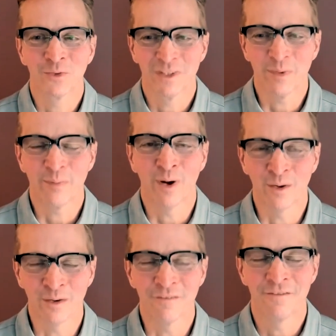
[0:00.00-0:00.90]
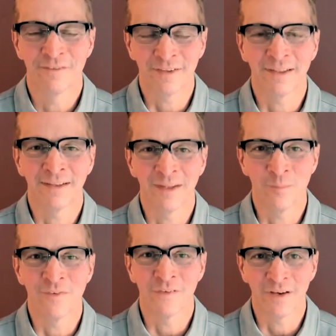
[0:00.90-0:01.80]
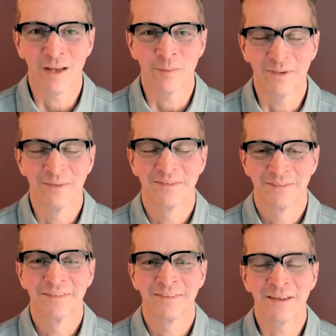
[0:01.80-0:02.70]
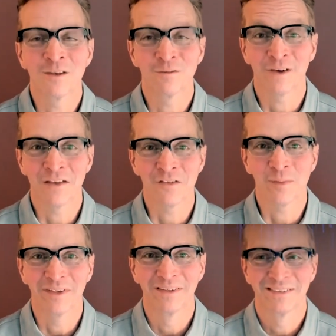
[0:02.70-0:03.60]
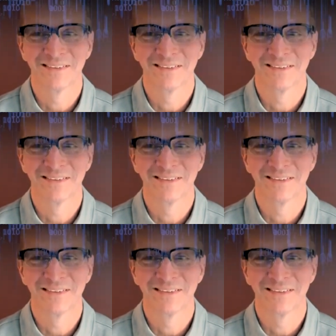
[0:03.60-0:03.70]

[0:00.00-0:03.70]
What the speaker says: history to be part of, and I'm very happy. Thank you for having me.